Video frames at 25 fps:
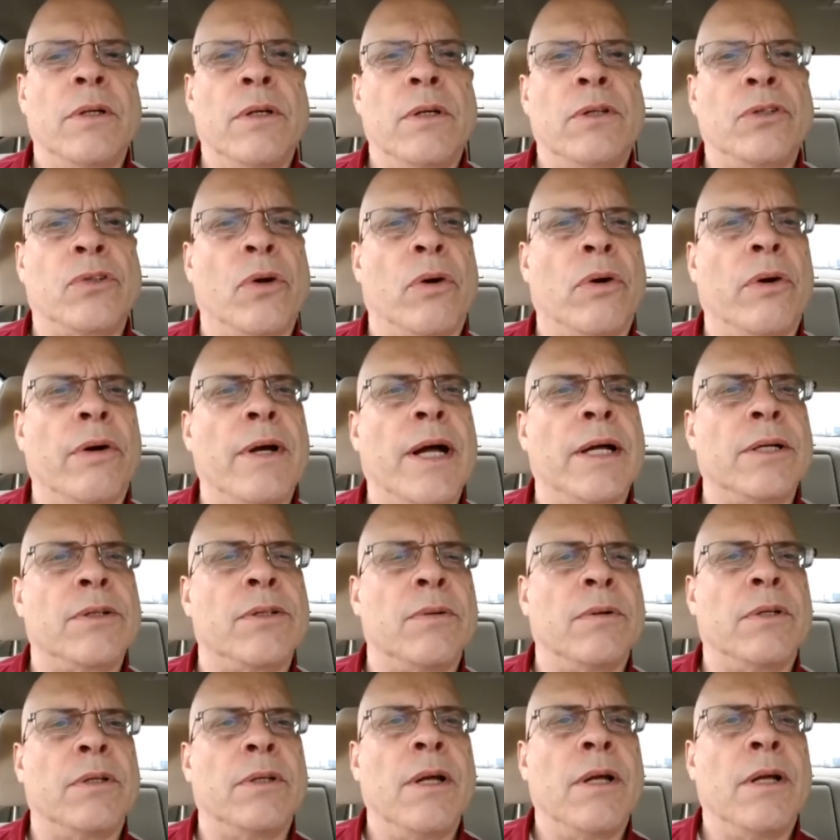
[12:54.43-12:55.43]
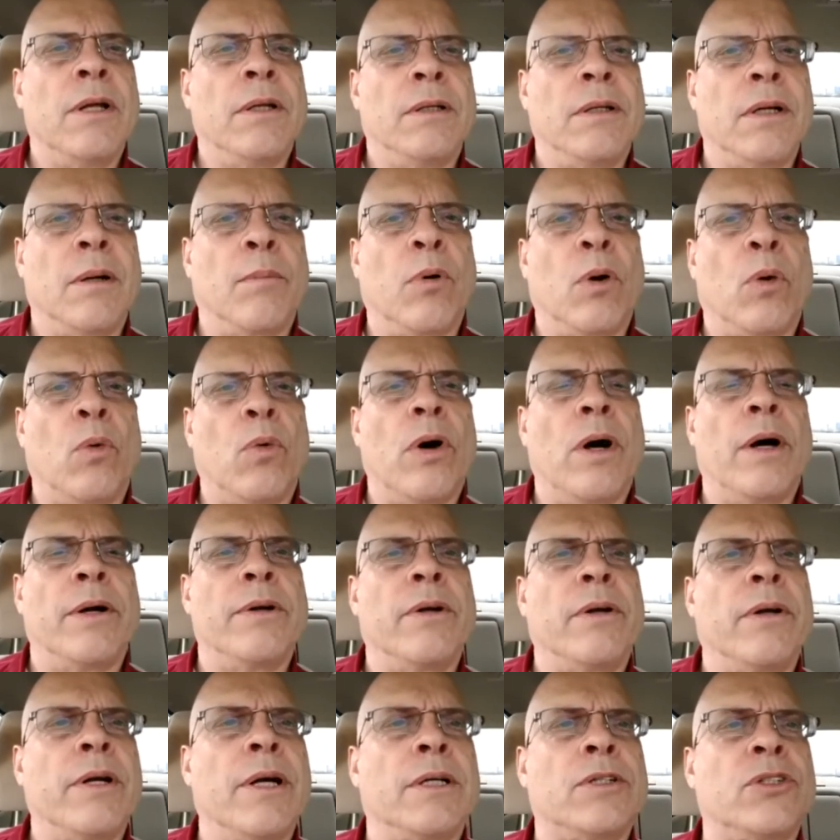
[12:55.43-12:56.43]
So you're not, number one,
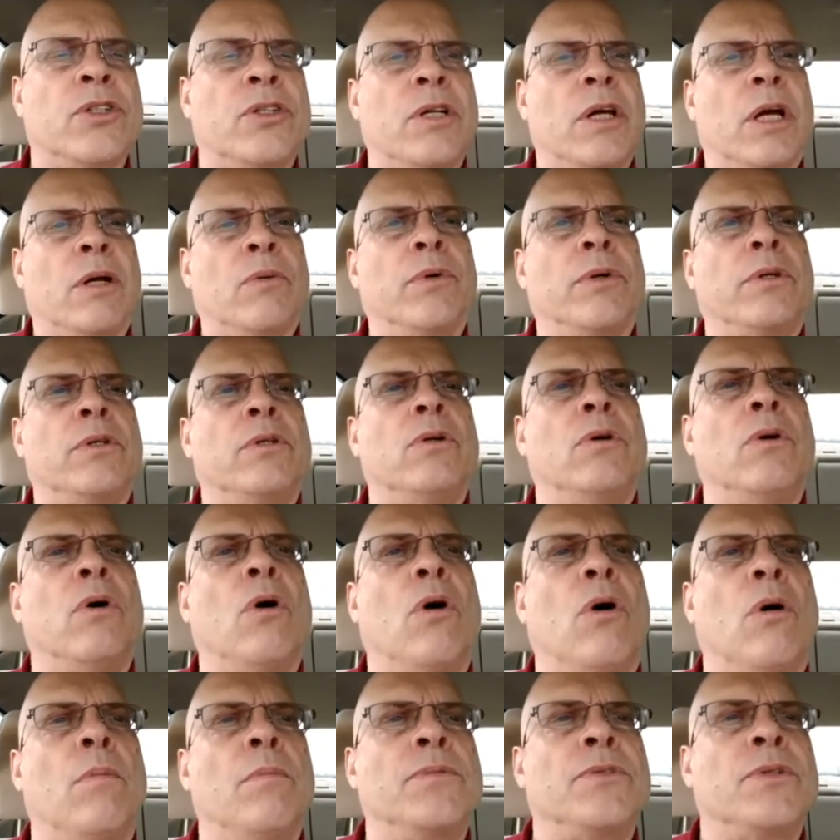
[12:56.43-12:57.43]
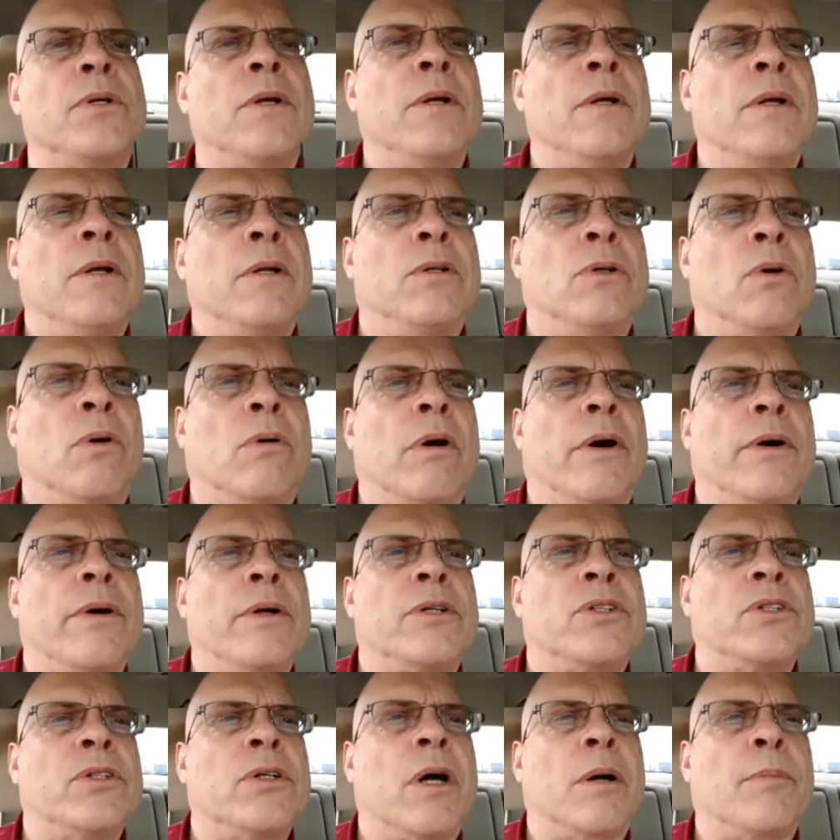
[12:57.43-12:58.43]
you're not stuck with 2 homes, nor are you
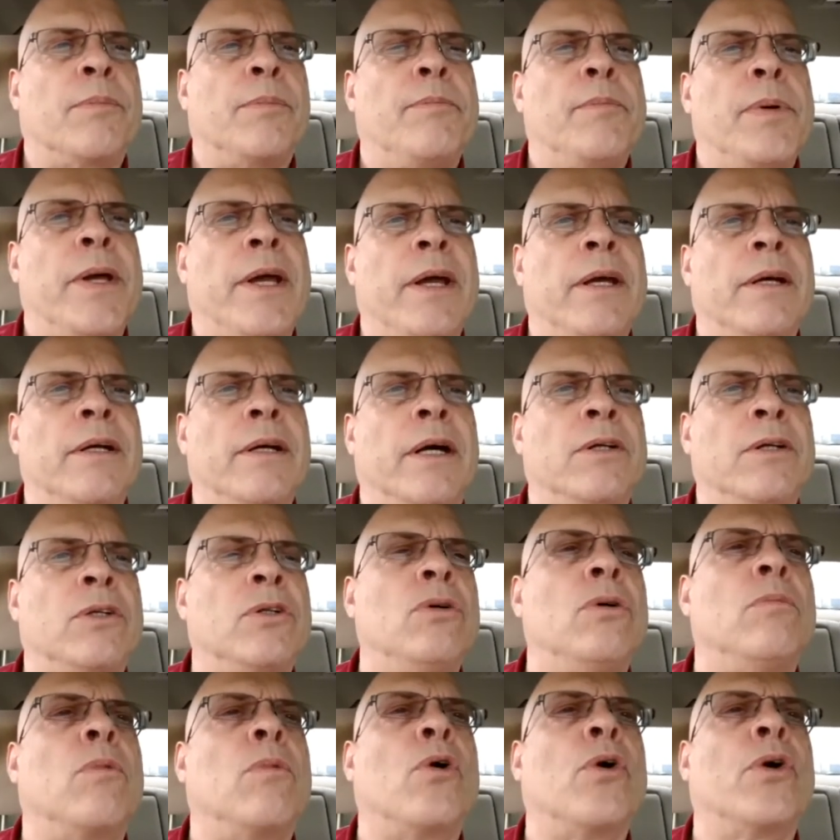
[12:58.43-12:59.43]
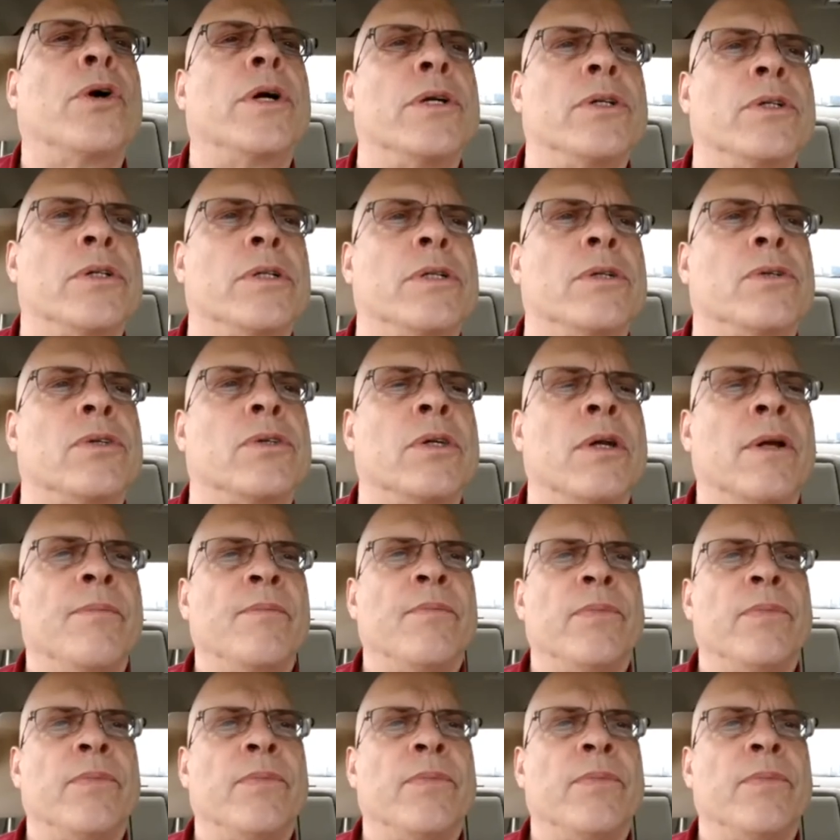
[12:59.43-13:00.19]
stuck paying on 2 mortgages.